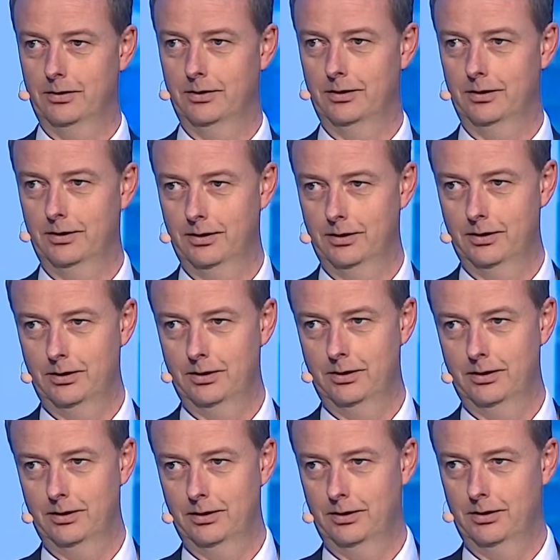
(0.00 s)

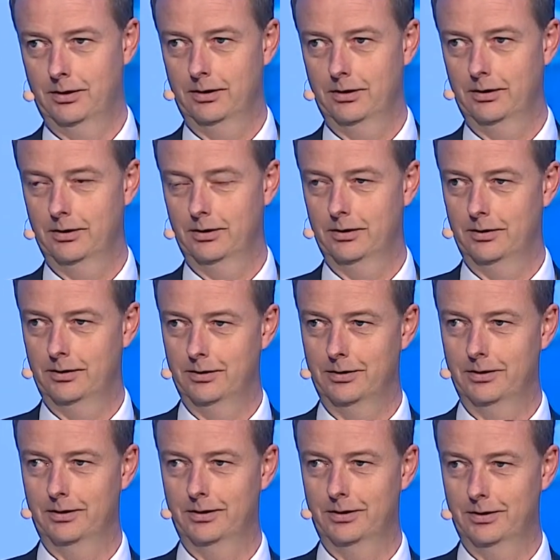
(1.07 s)

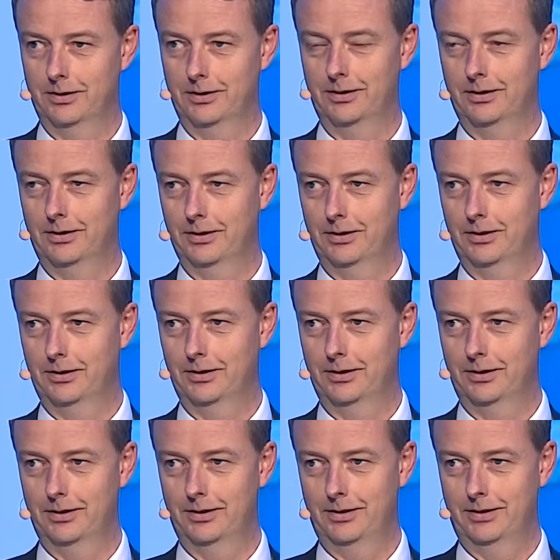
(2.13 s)

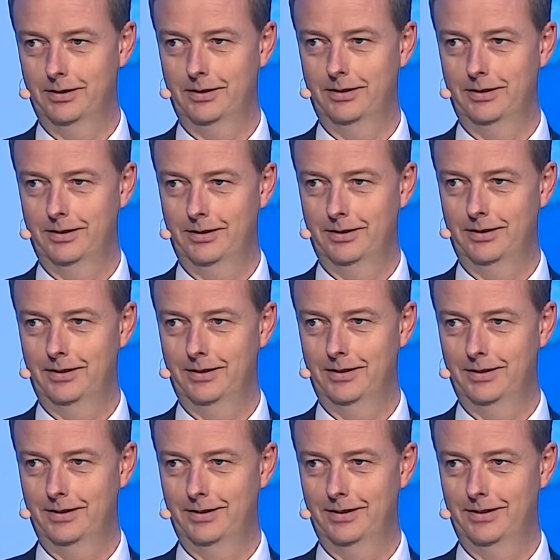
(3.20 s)

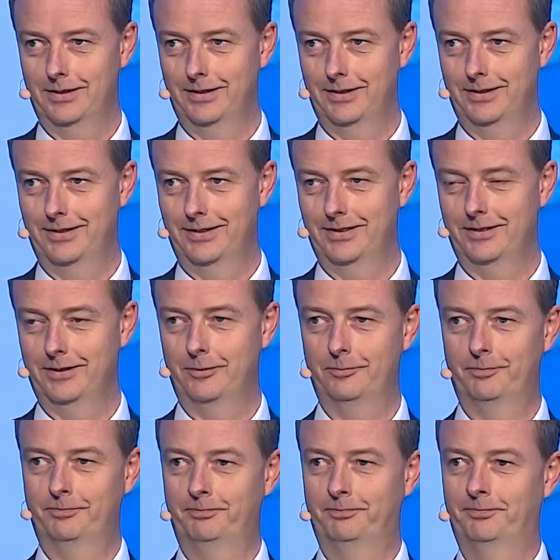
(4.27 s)

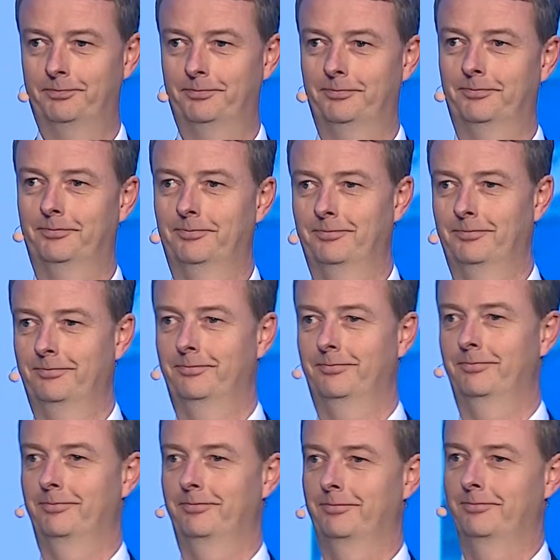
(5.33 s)

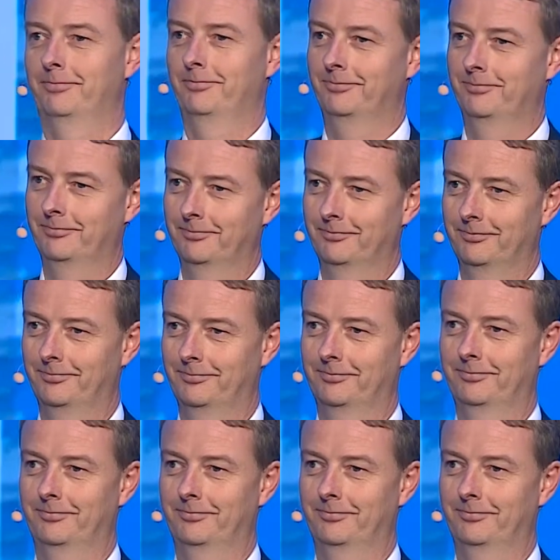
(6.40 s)
No one is speaking in this clip.